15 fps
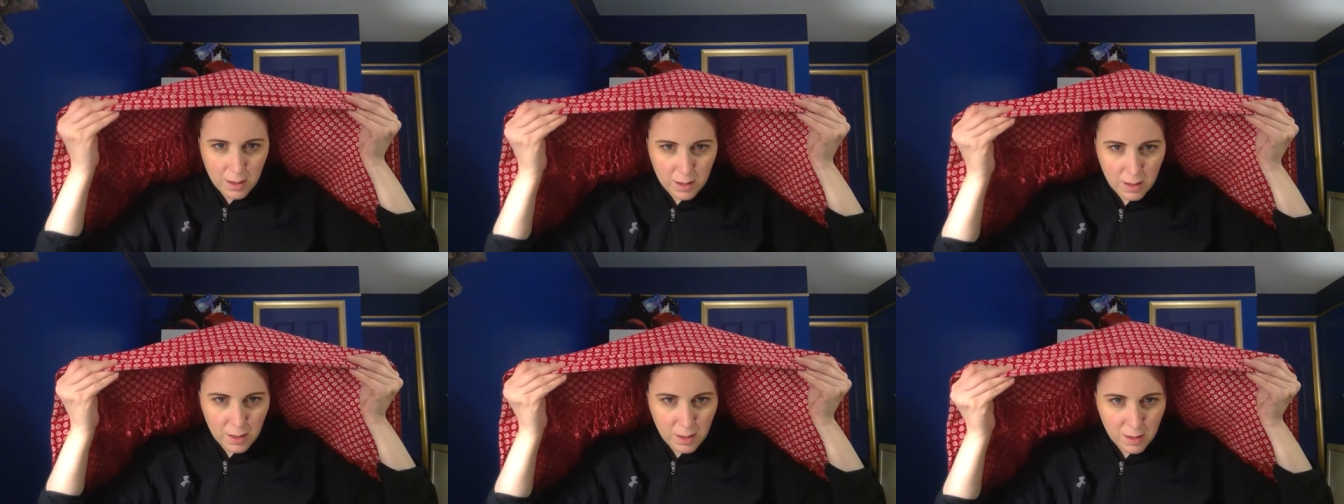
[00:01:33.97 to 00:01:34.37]

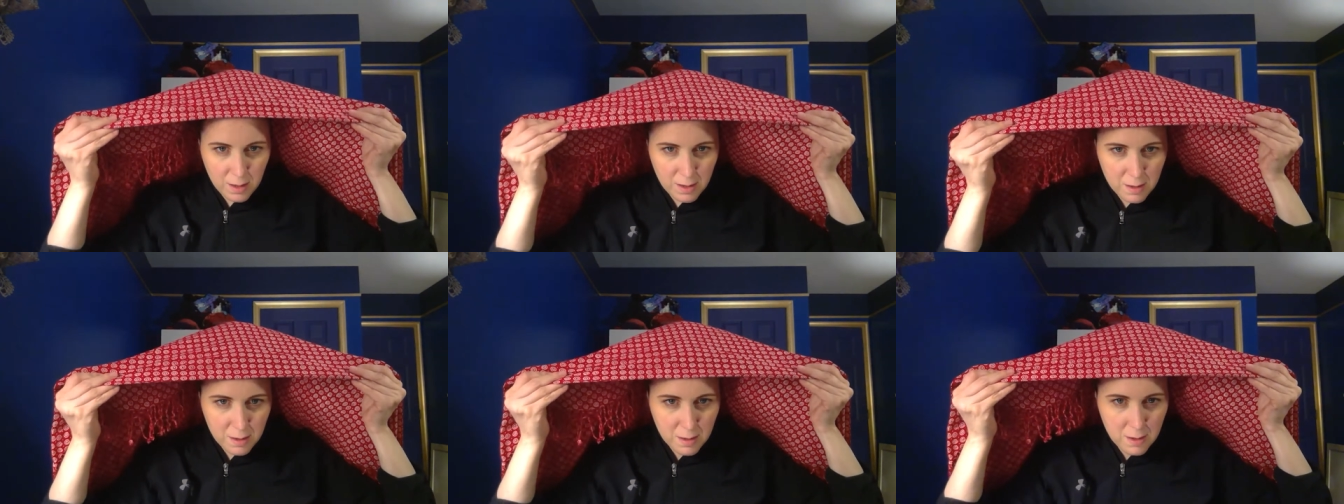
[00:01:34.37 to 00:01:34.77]
the,
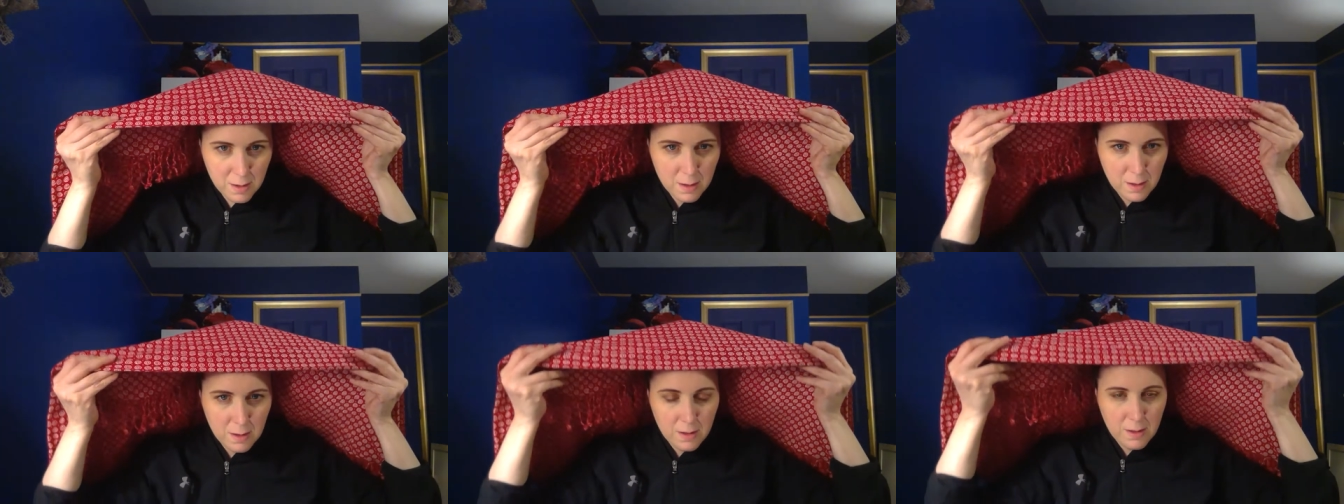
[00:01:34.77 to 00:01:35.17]

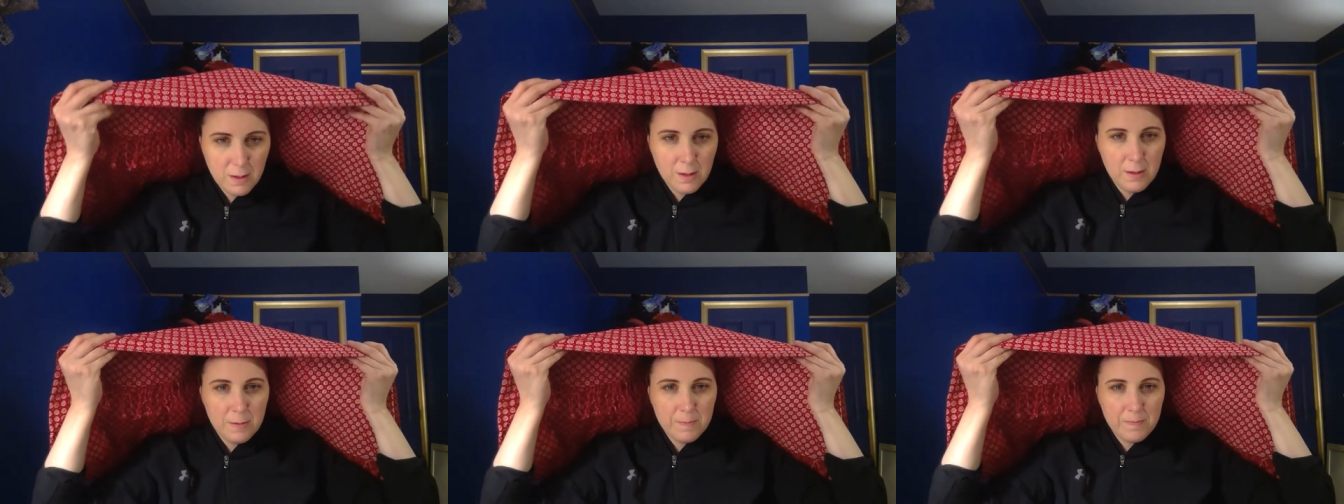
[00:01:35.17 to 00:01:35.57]

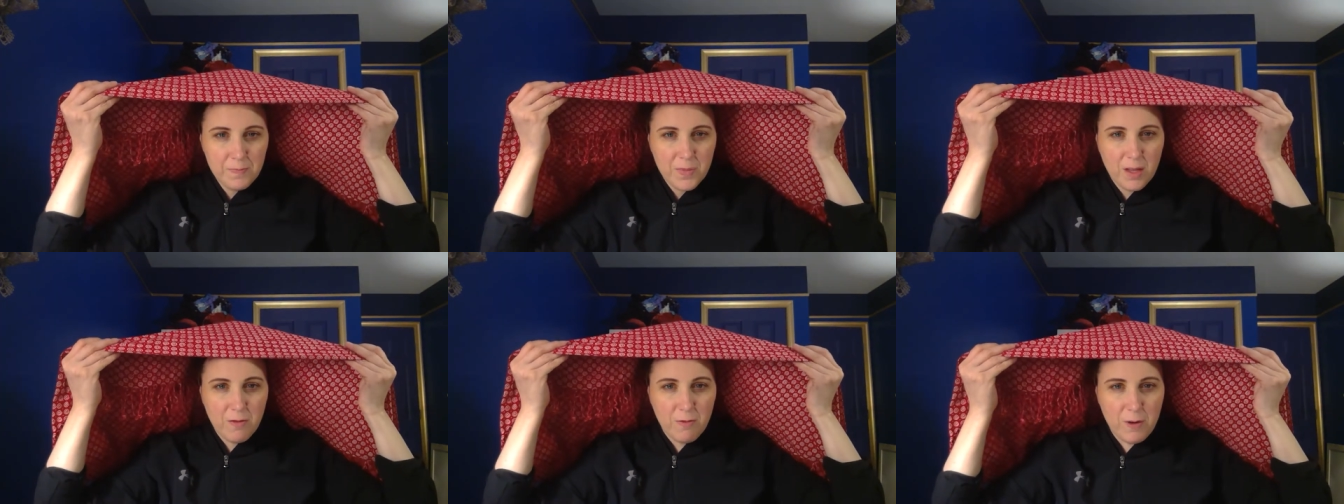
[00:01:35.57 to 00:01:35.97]

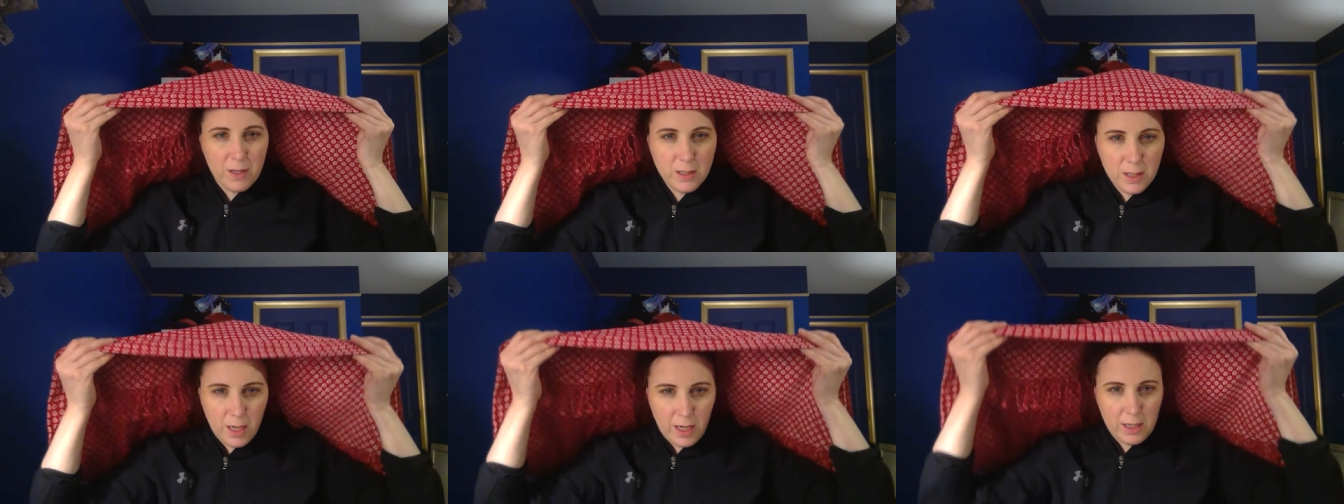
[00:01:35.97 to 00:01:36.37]
the
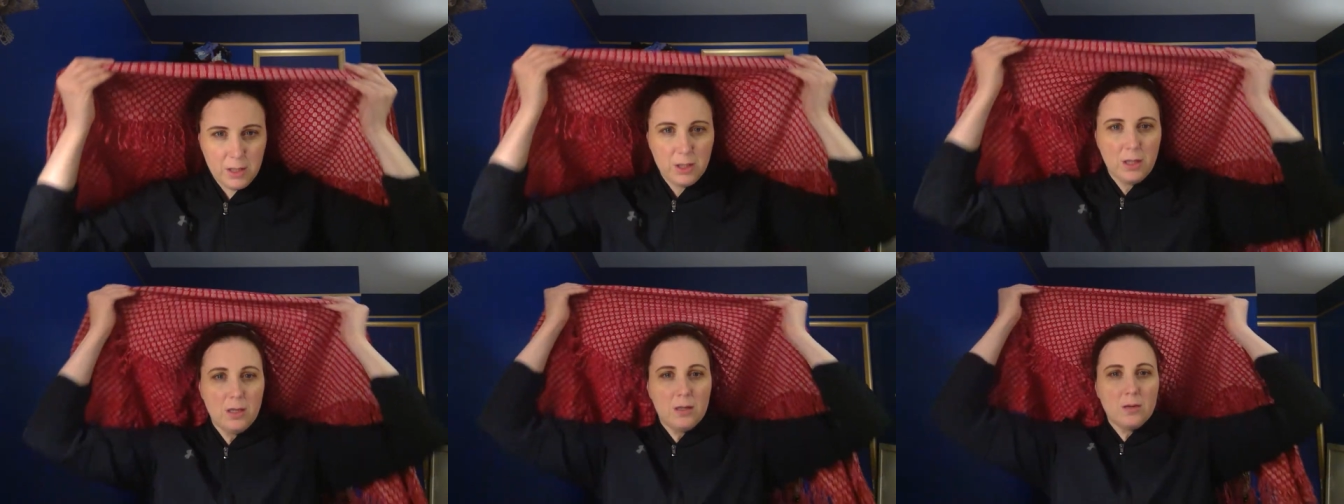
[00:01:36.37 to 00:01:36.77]
front
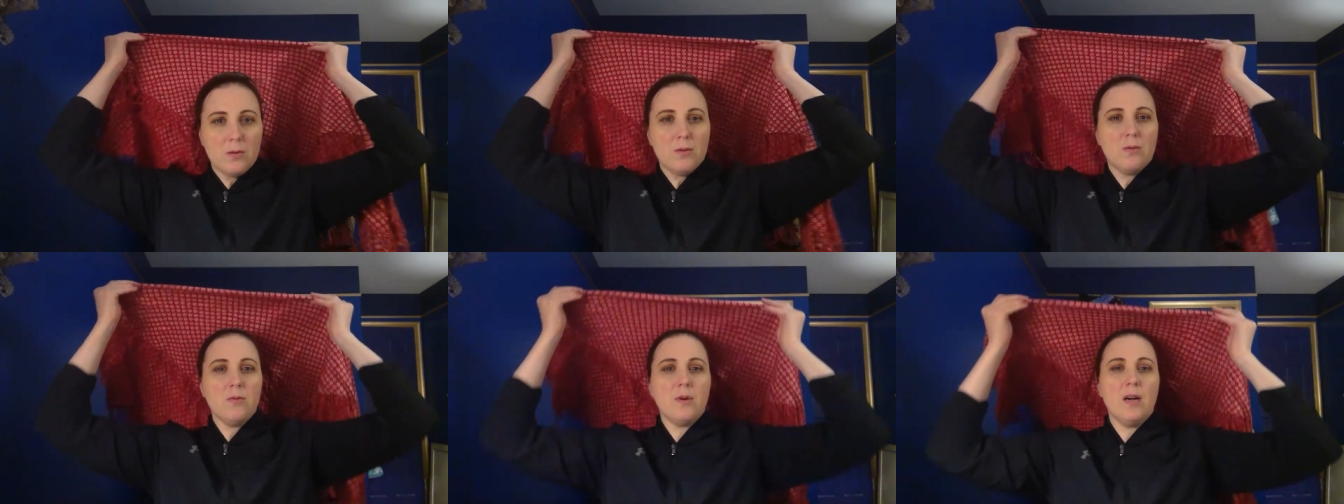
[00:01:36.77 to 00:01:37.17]
edge
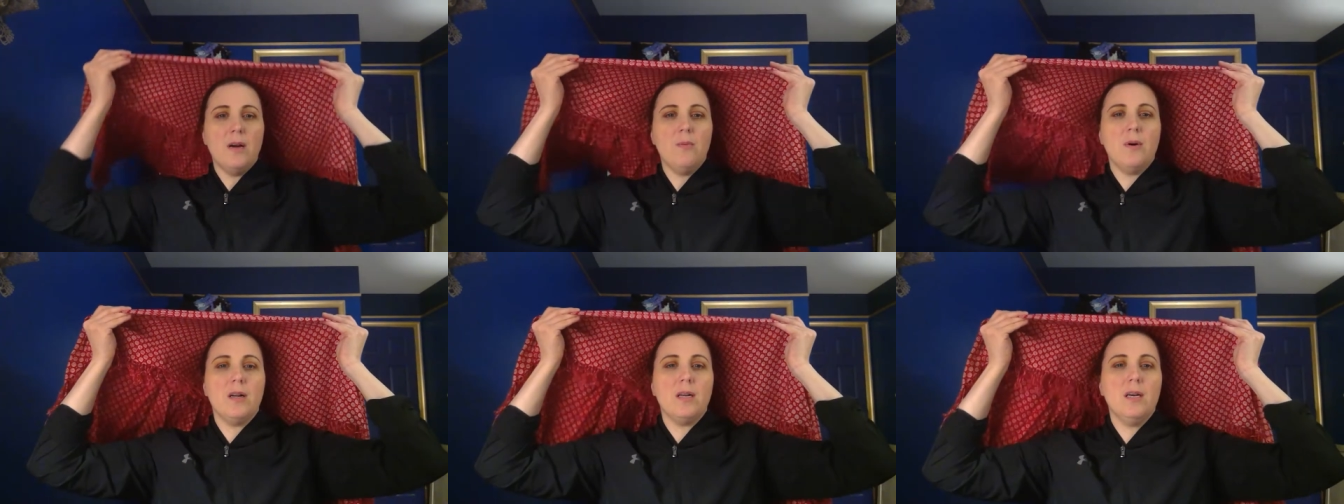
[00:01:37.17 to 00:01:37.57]
where I
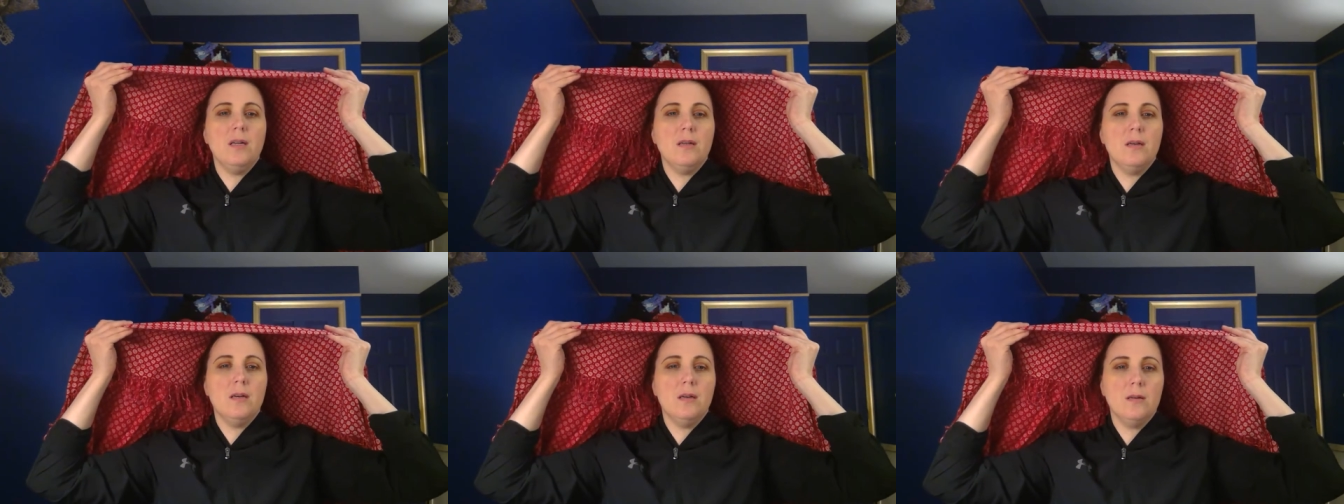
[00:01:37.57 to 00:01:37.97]
want it,
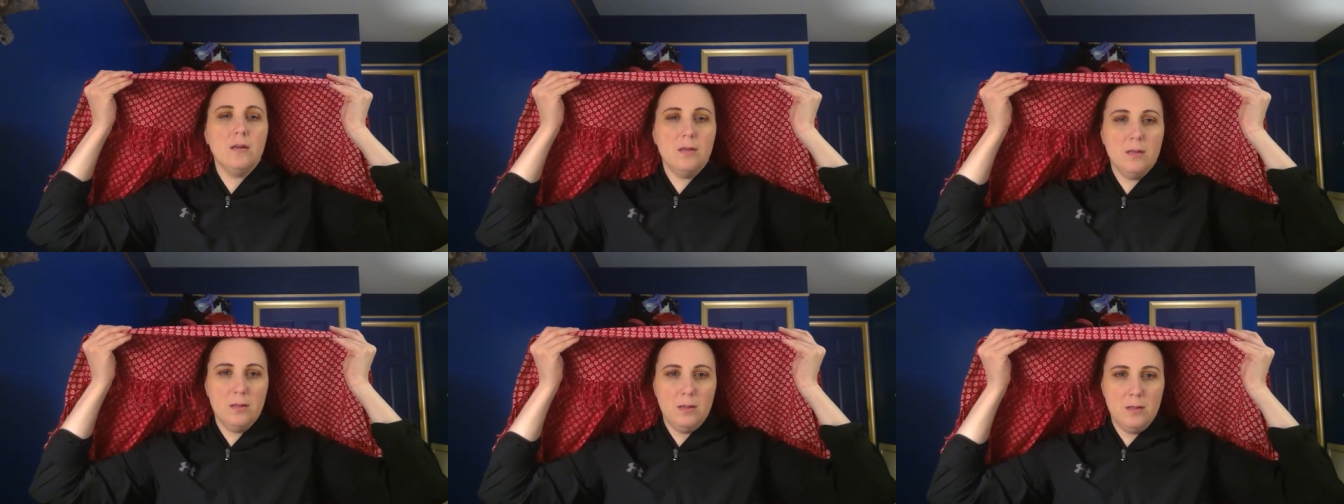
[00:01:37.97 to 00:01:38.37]

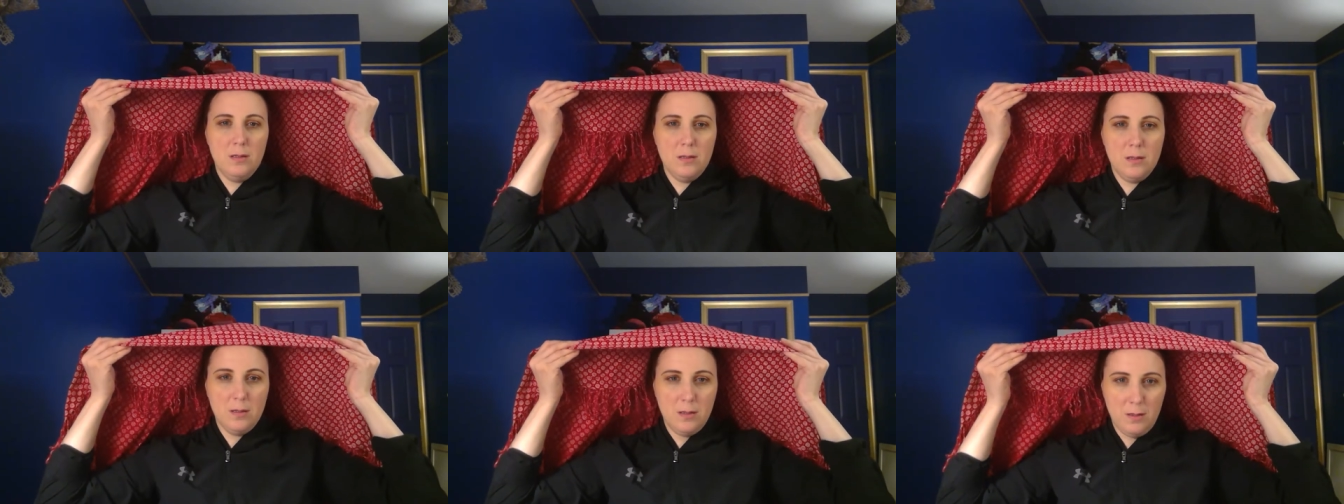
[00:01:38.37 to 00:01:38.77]

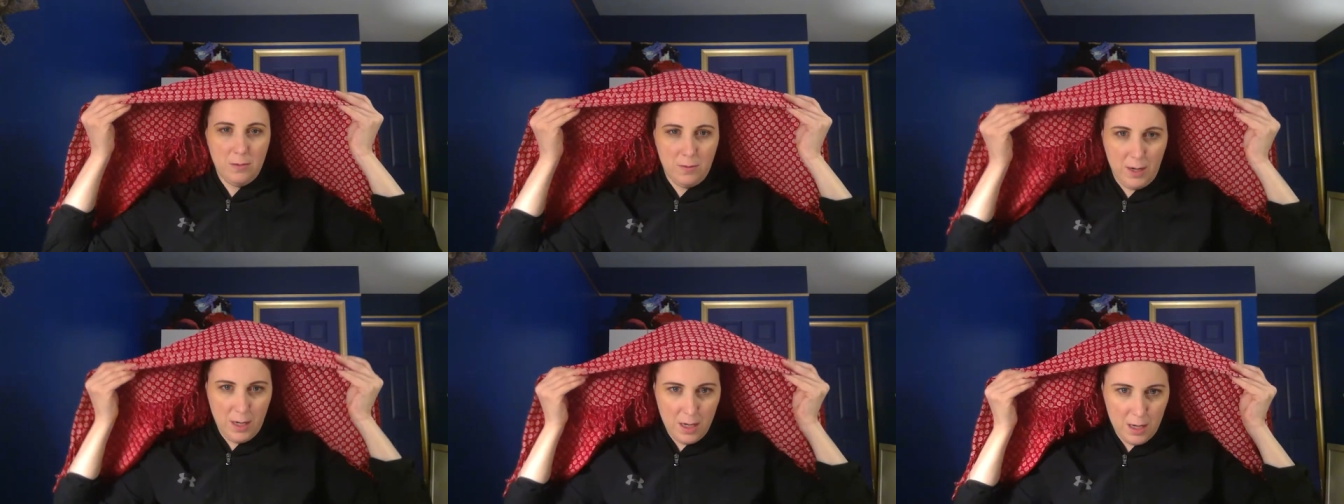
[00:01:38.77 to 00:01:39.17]

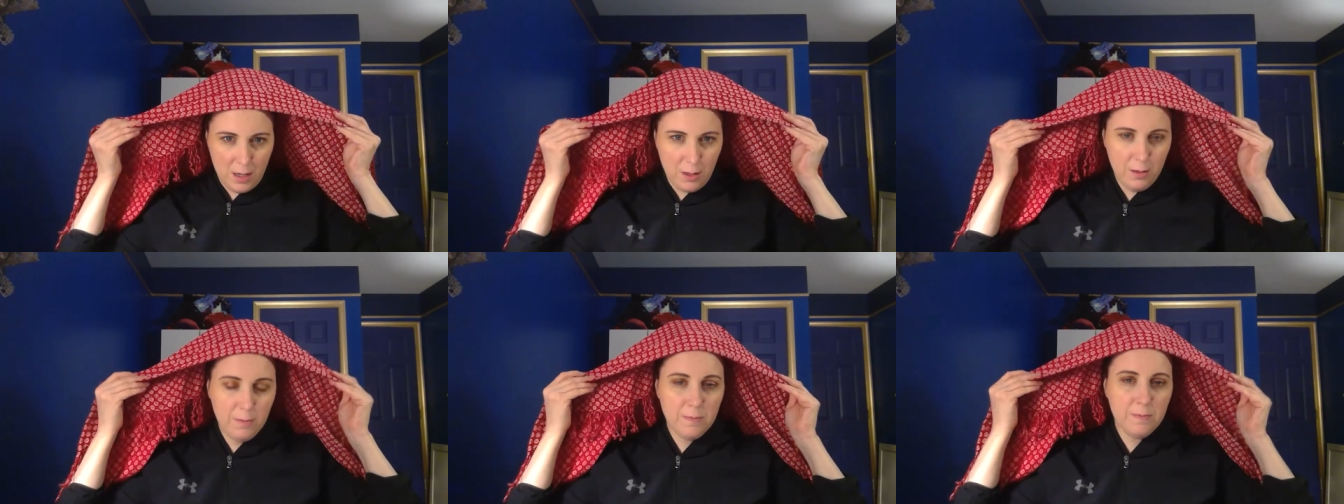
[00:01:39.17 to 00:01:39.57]
right
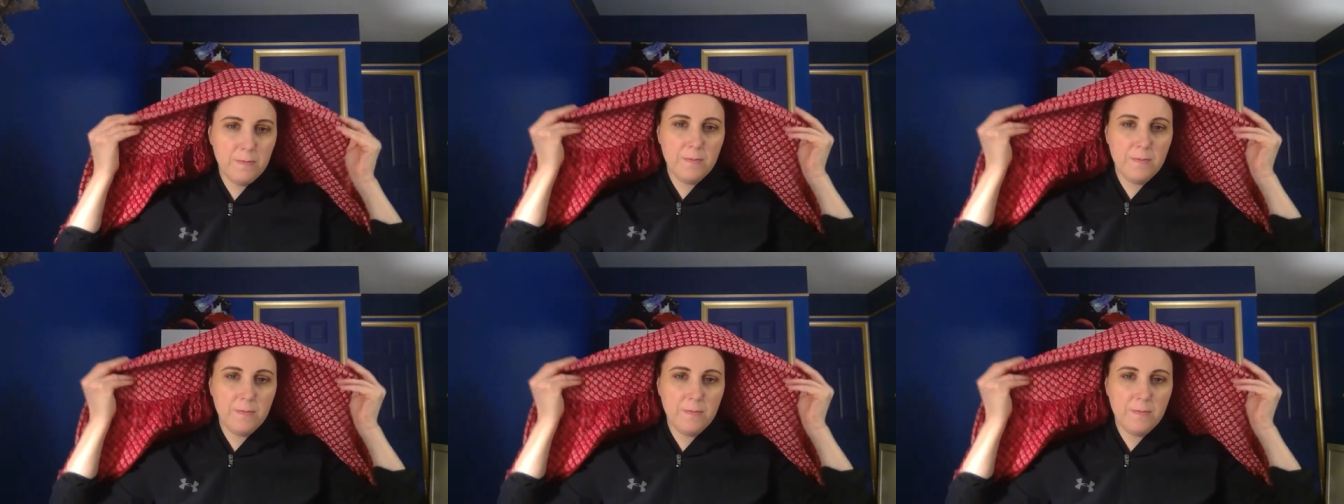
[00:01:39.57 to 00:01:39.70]
here.